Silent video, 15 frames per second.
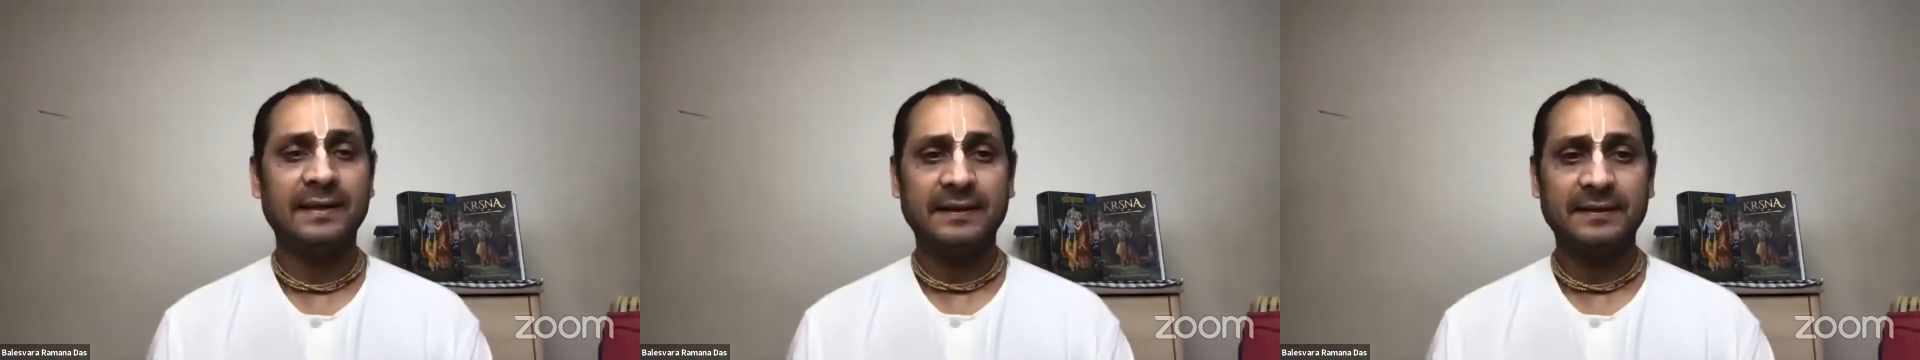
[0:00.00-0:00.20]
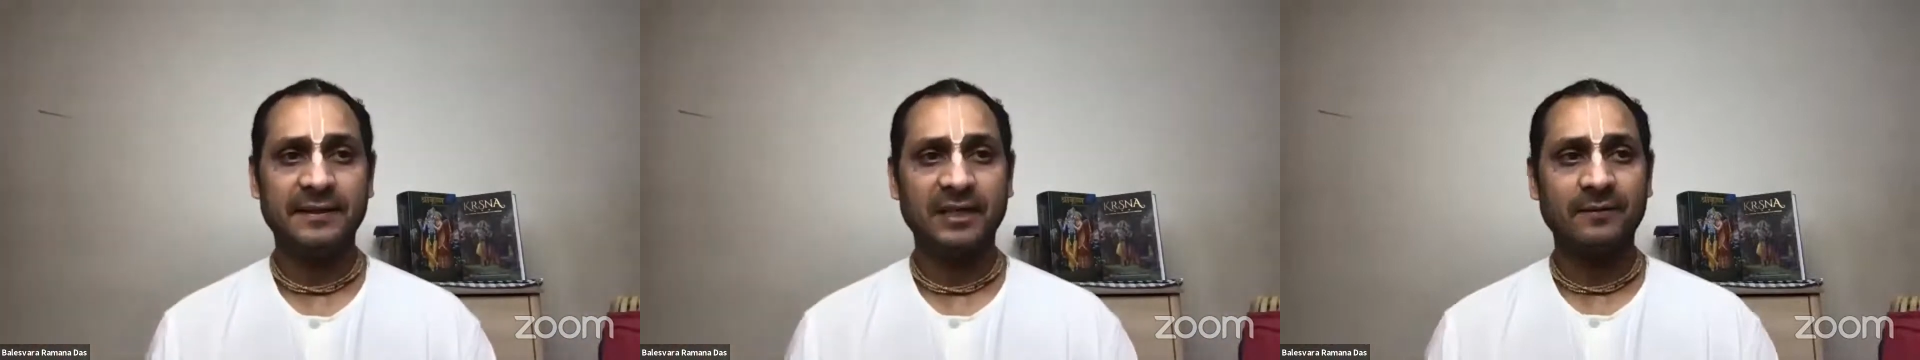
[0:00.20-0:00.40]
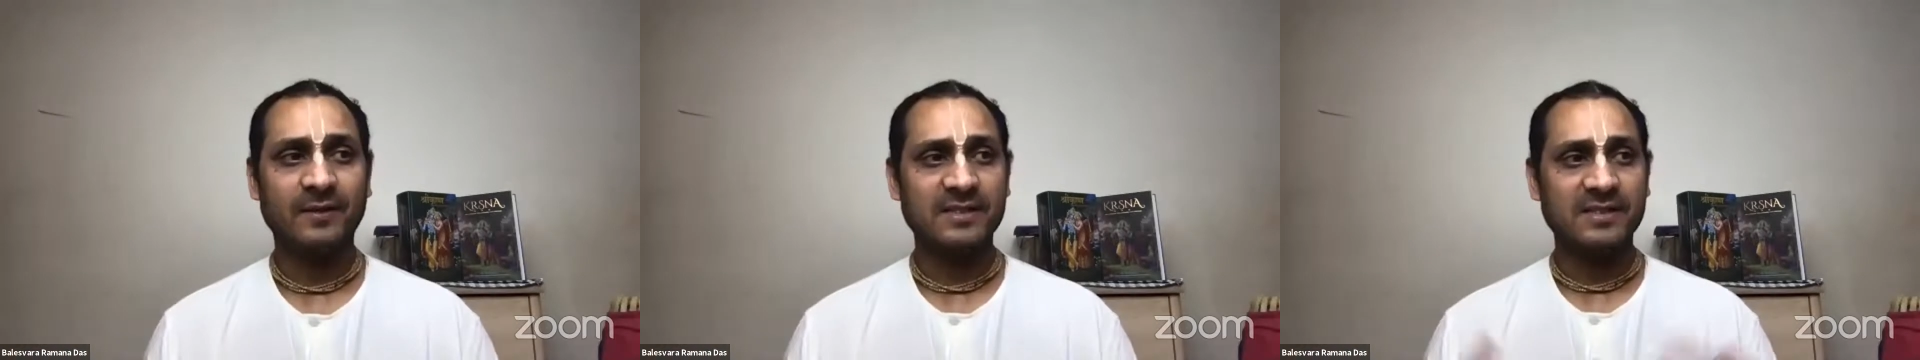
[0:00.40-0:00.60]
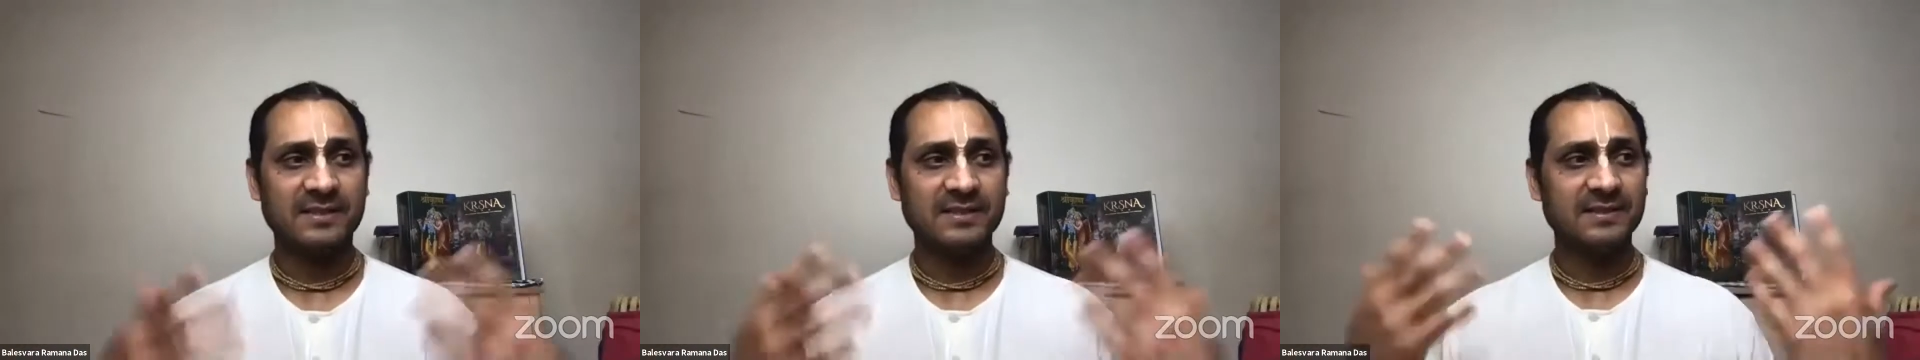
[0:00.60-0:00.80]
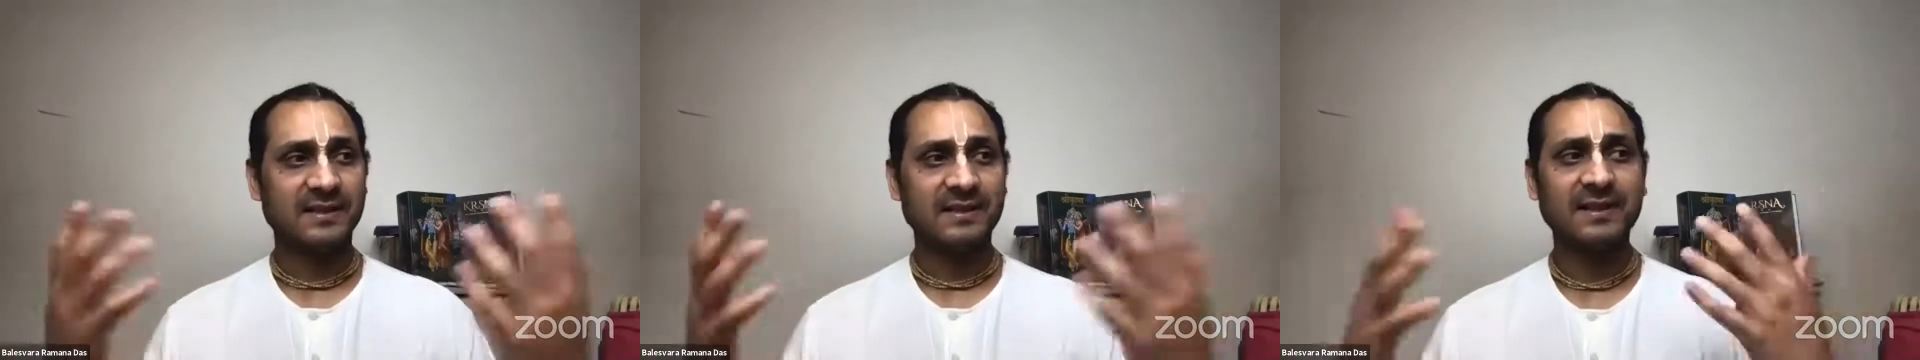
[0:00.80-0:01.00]
there was
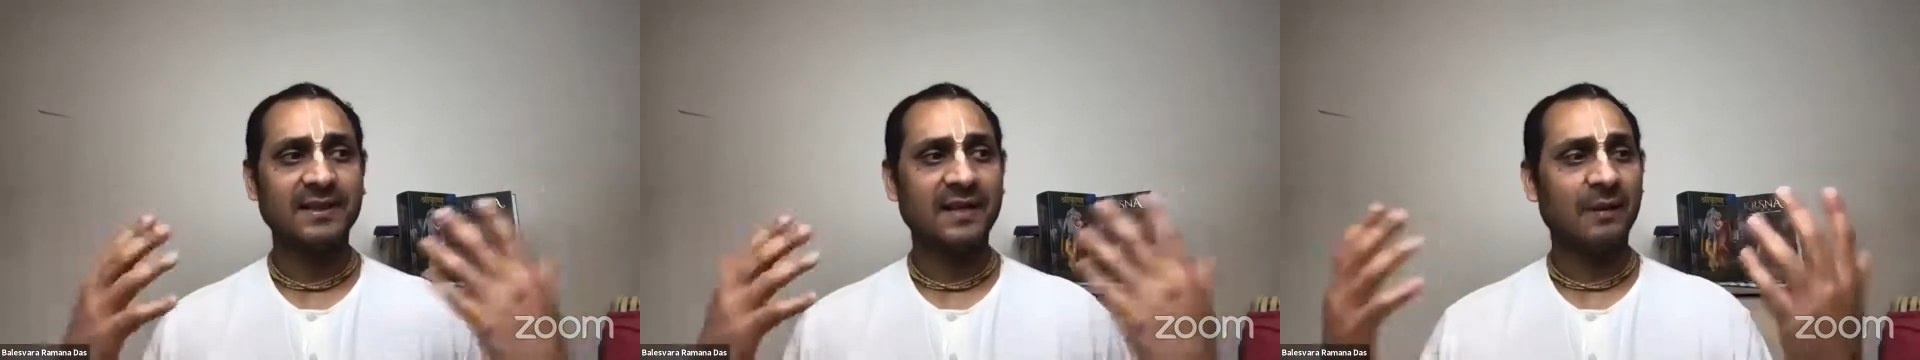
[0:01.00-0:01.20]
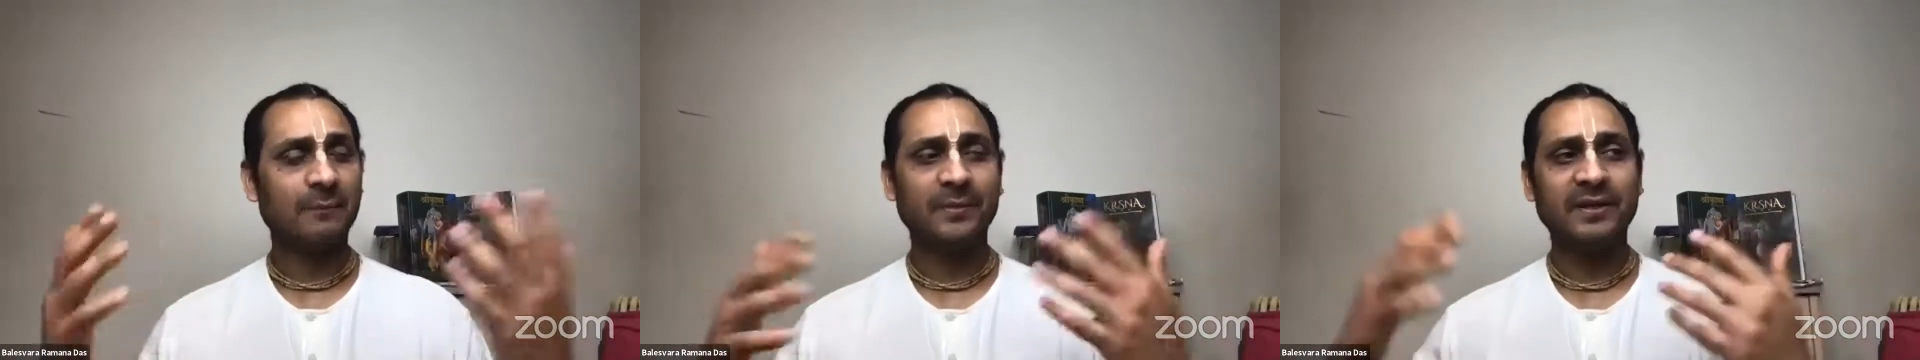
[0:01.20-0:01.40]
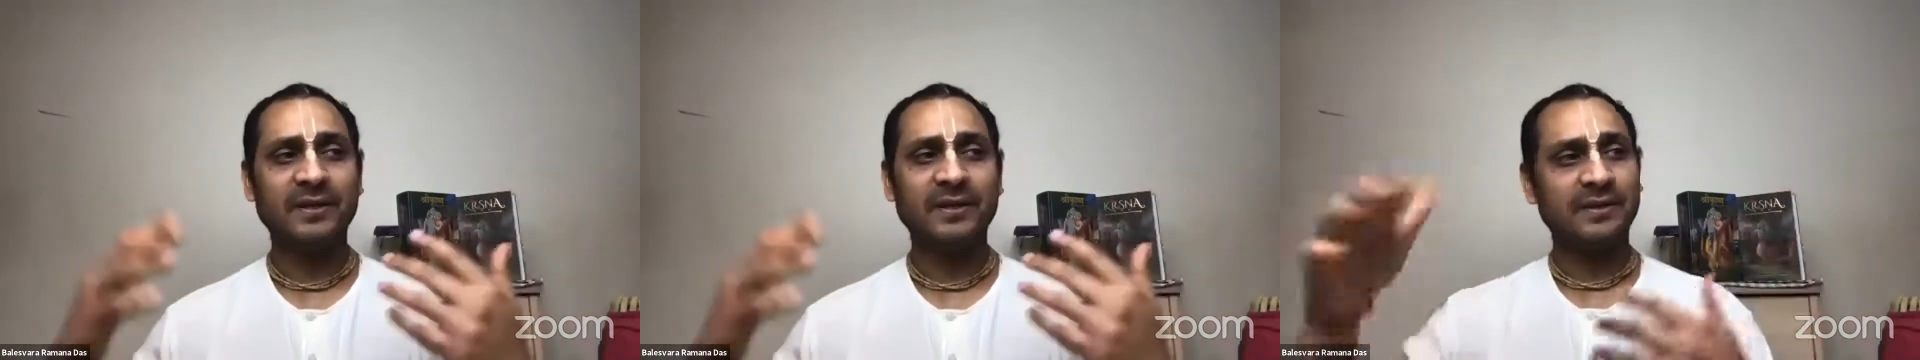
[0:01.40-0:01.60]
nothing happening